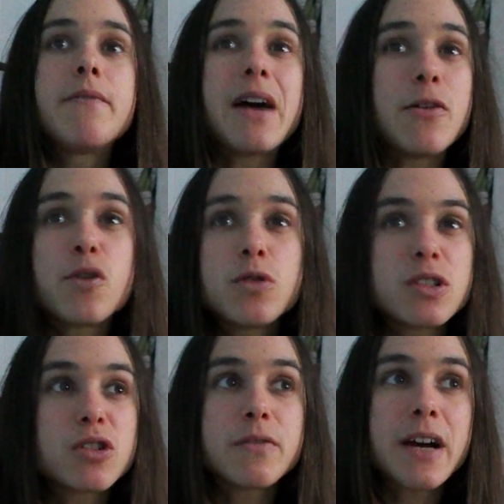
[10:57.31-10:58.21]
that of course
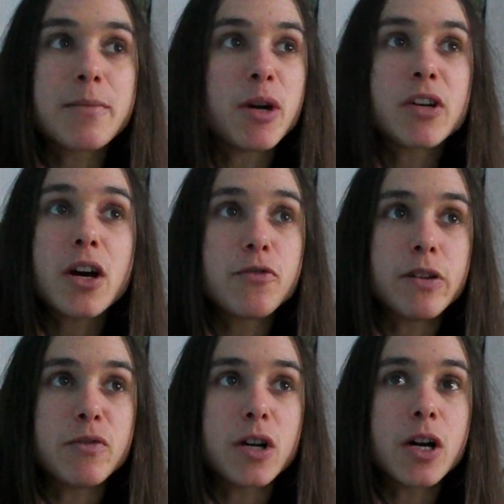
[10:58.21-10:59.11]
could affect my
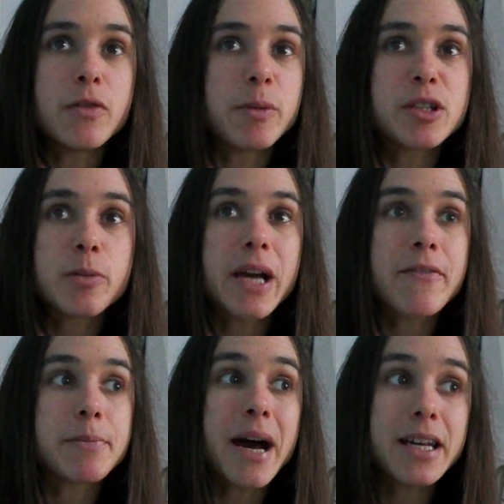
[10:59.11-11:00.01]
recovery from COVID, because I'll be
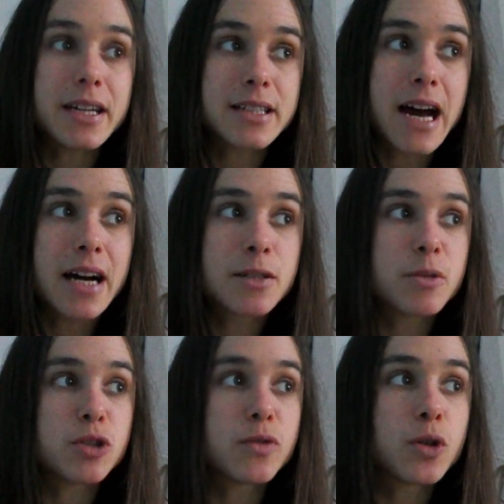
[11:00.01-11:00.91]
having panic attacks,
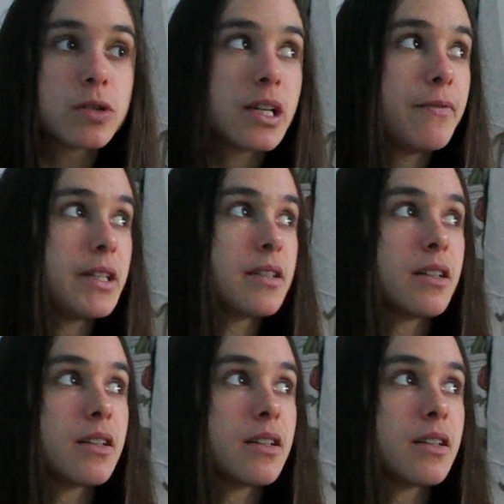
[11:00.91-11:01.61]
which of course, if it's a